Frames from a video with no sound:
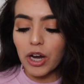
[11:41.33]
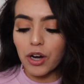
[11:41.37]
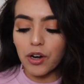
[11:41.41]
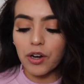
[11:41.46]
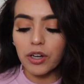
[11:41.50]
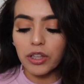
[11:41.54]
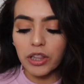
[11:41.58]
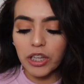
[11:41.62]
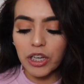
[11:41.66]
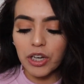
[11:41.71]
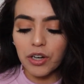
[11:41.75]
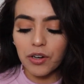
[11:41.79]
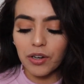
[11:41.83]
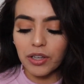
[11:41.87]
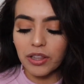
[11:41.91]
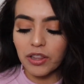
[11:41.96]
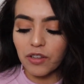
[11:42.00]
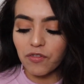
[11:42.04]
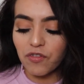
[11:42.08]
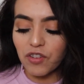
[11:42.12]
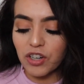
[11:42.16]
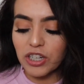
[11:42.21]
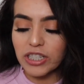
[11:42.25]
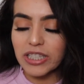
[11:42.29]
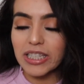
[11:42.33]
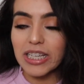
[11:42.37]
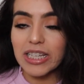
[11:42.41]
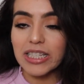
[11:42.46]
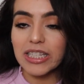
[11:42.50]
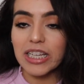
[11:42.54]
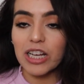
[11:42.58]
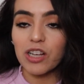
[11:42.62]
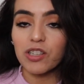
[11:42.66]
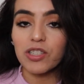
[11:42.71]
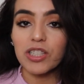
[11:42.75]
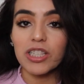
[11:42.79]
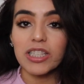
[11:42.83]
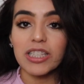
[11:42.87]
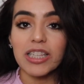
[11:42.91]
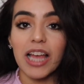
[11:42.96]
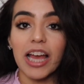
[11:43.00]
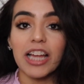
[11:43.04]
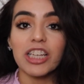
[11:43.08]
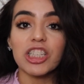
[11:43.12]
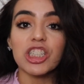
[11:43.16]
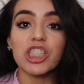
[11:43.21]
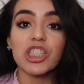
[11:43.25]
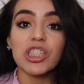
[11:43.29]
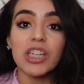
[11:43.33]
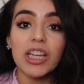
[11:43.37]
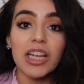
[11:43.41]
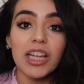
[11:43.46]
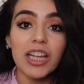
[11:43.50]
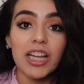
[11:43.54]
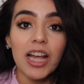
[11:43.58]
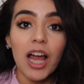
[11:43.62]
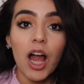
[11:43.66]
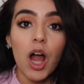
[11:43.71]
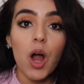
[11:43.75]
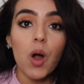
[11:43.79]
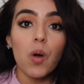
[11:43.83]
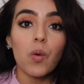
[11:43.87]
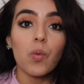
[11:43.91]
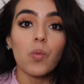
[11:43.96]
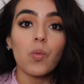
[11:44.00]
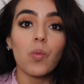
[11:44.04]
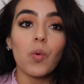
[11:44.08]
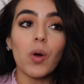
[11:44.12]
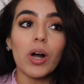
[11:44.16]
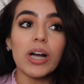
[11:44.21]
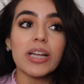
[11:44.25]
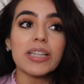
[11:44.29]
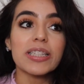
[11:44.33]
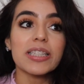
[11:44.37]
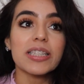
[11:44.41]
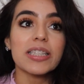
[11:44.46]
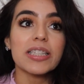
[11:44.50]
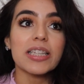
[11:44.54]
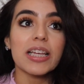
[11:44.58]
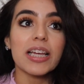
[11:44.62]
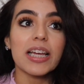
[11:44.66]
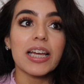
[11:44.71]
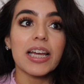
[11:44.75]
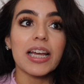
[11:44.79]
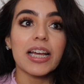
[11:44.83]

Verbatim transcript: Earlier in the verse, it tells us that she was